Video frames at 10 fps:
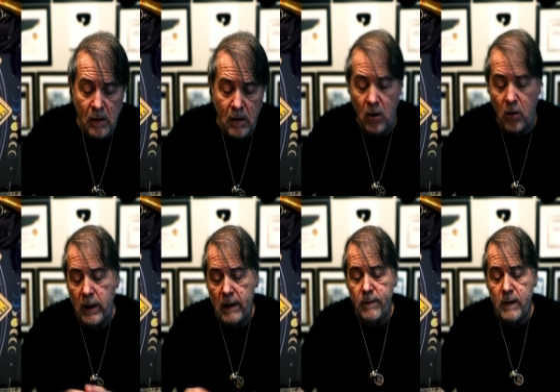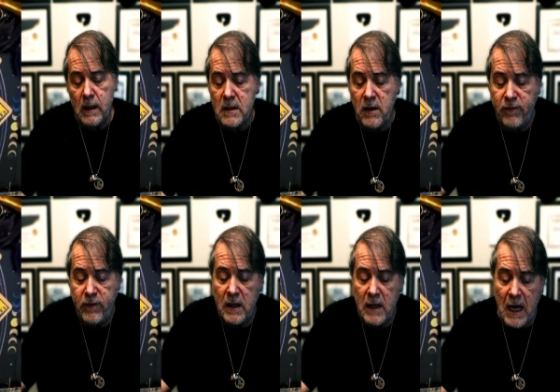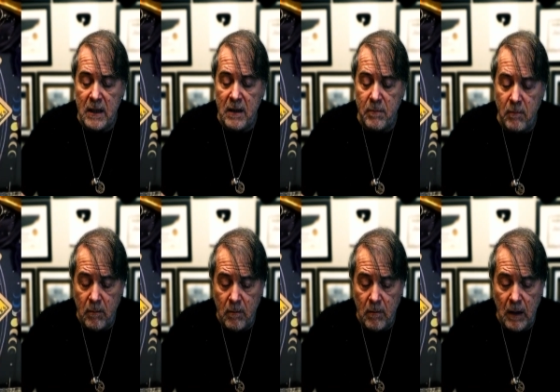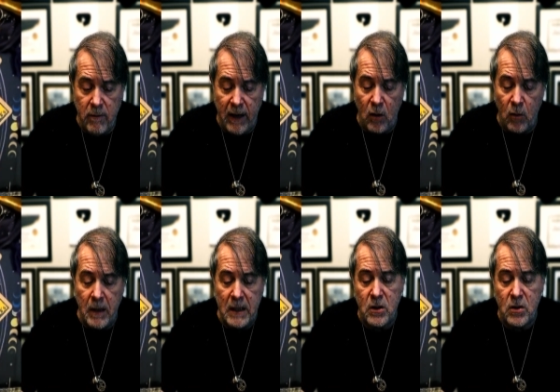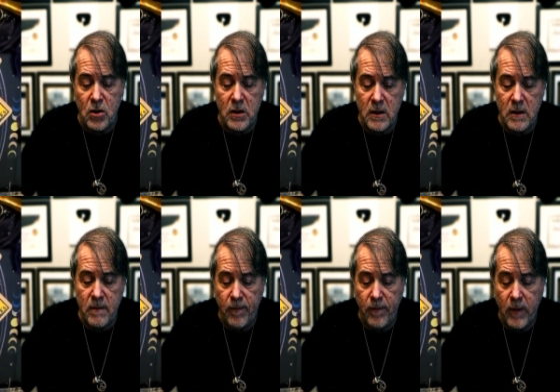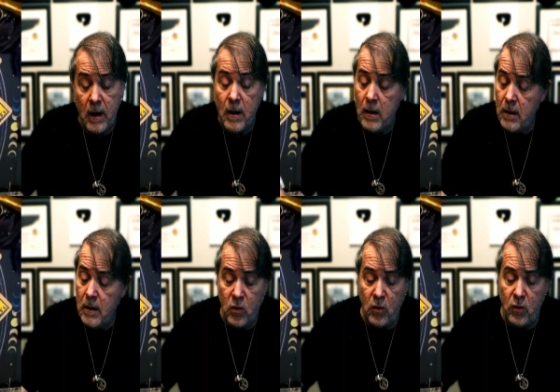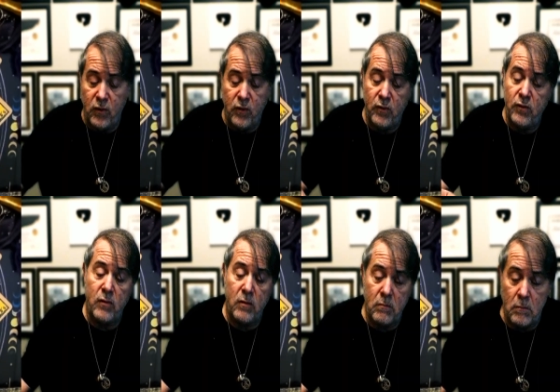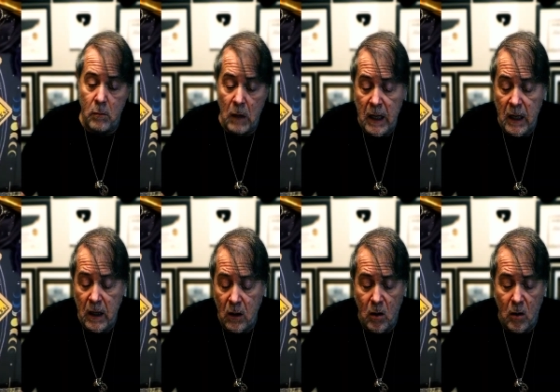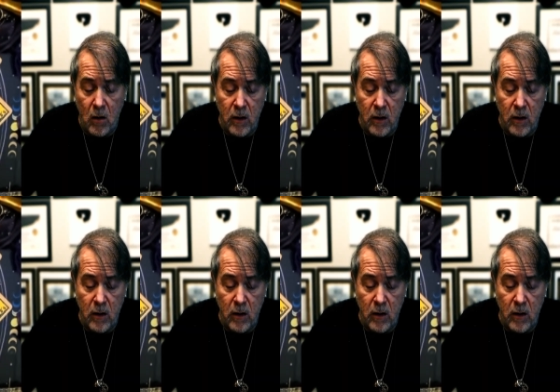All right, let's see if there's any other final messages. Whew, my God.